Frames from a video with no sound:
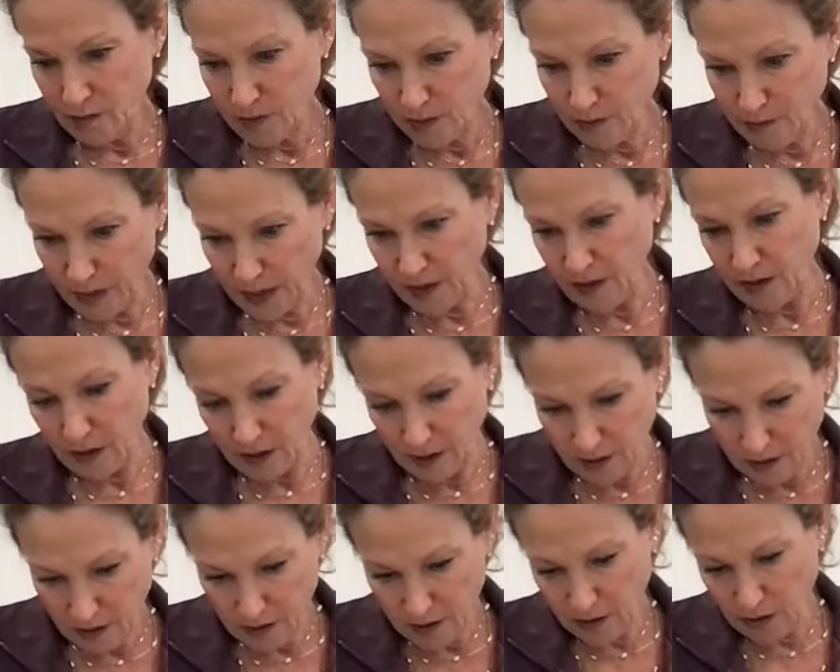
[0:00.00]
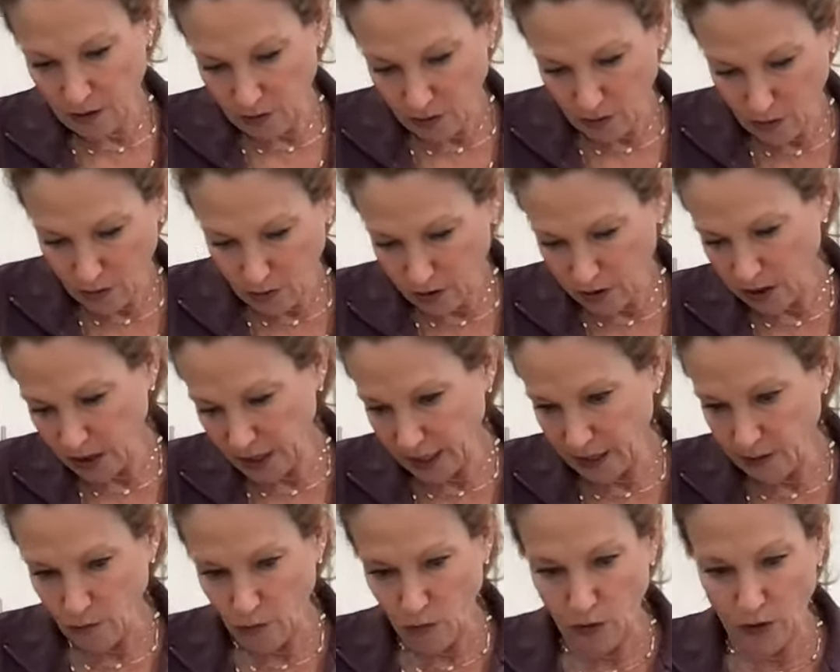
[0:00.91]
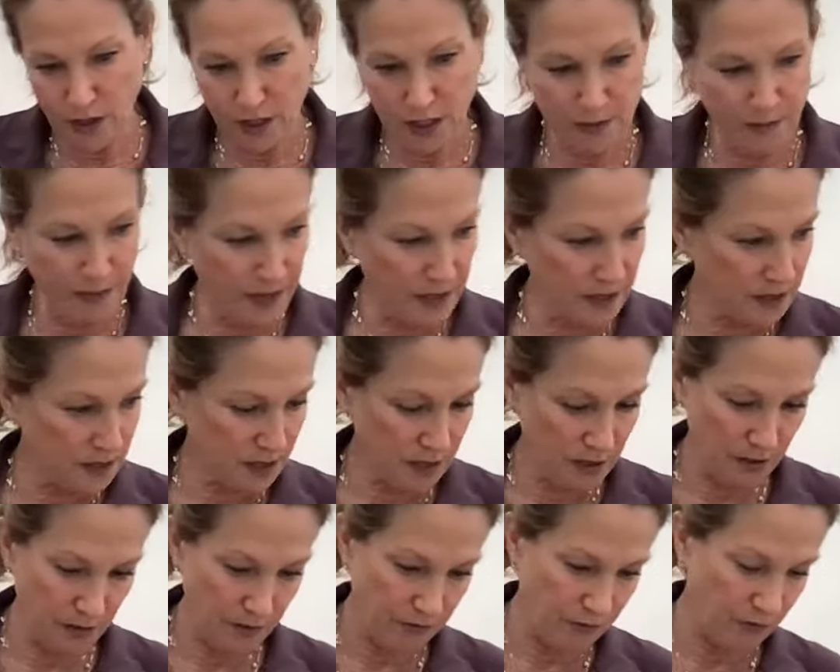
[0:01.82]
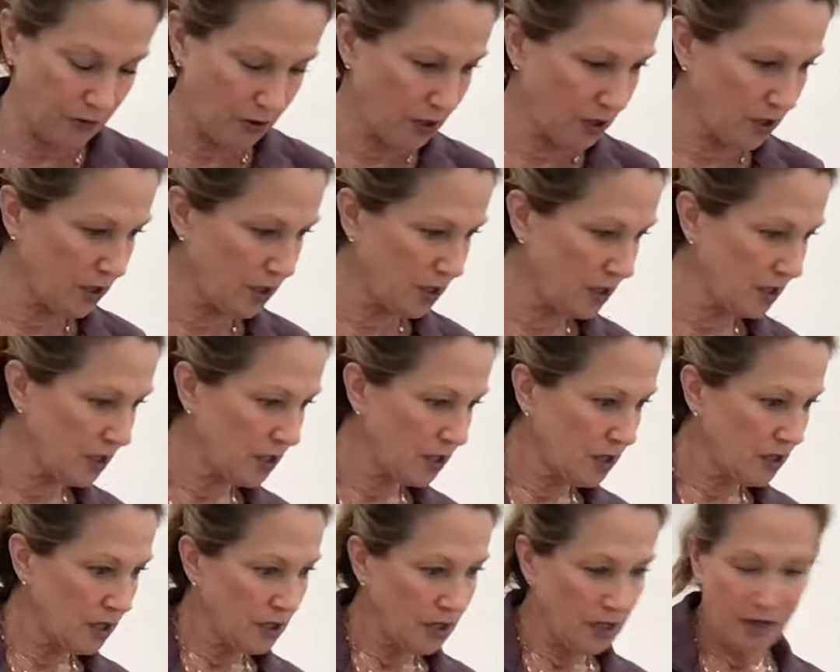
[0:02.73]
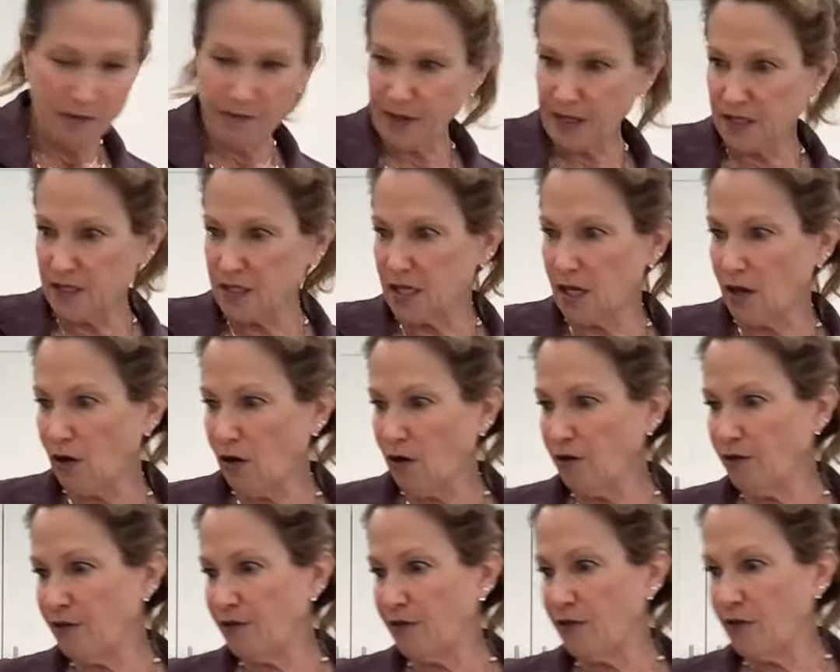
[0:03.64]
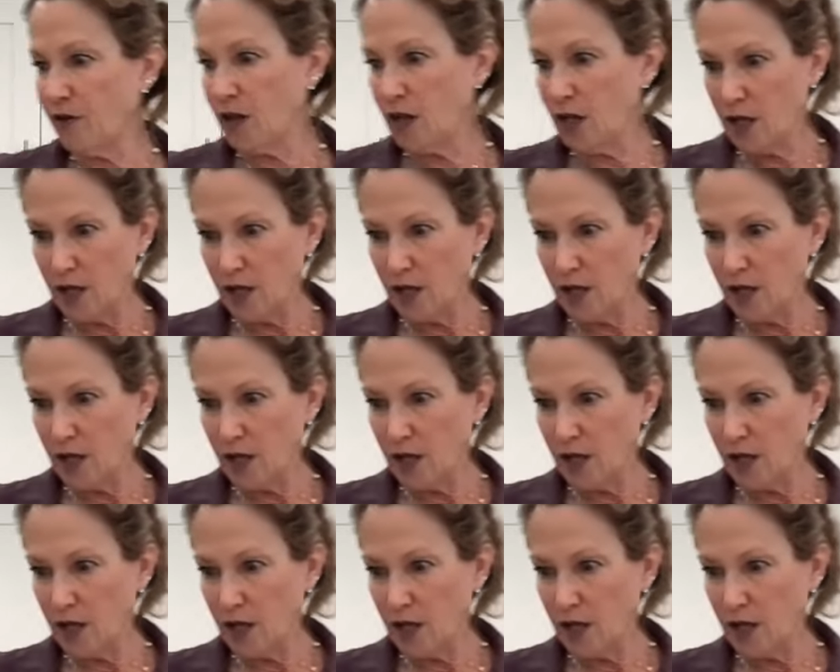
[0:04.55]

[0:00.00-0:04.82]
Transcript: Just make a, a little clean workspace here for myself.